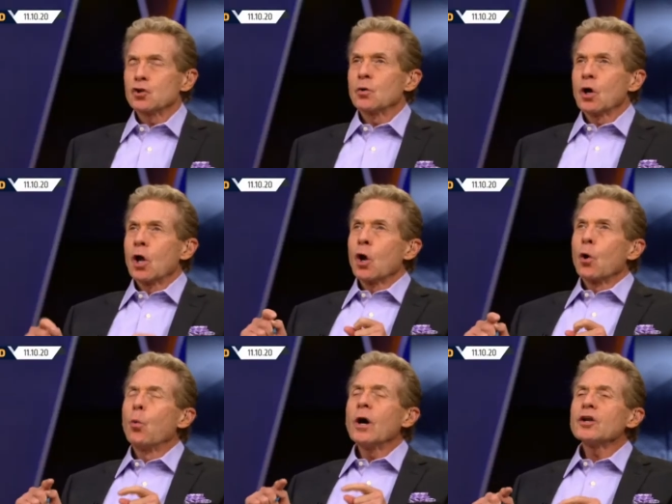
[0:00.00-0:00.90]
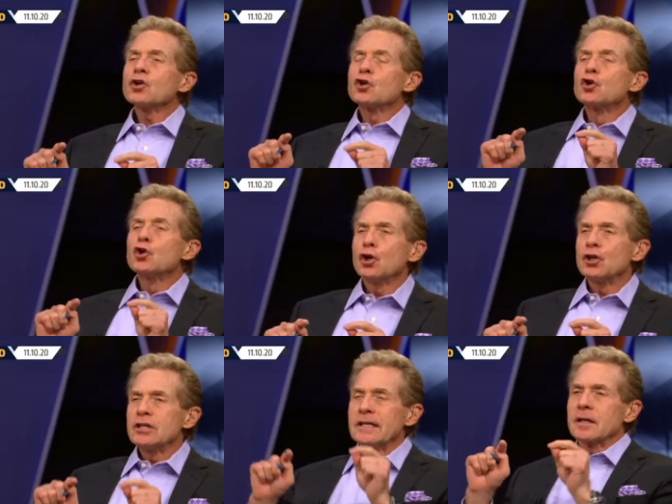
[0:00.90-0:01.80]
you, what
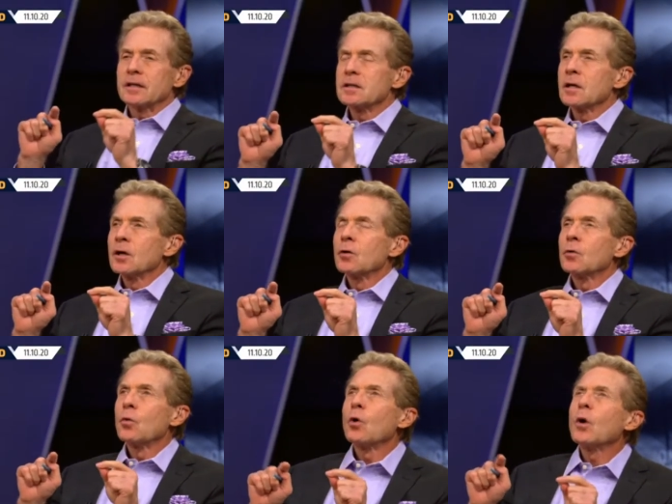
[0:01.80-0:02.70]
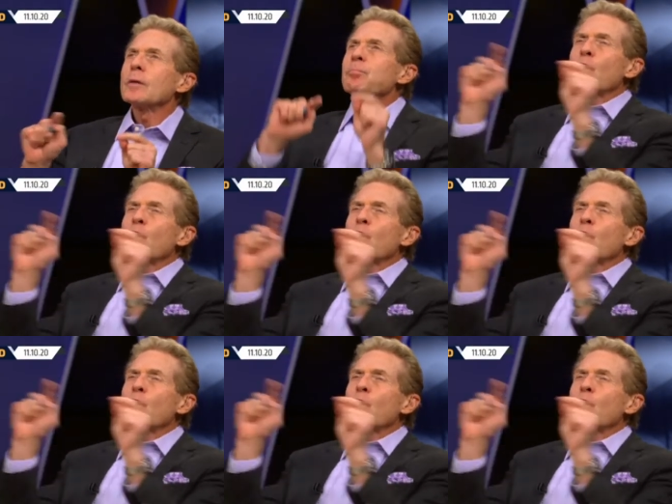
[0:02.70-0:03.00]
good did it, what, what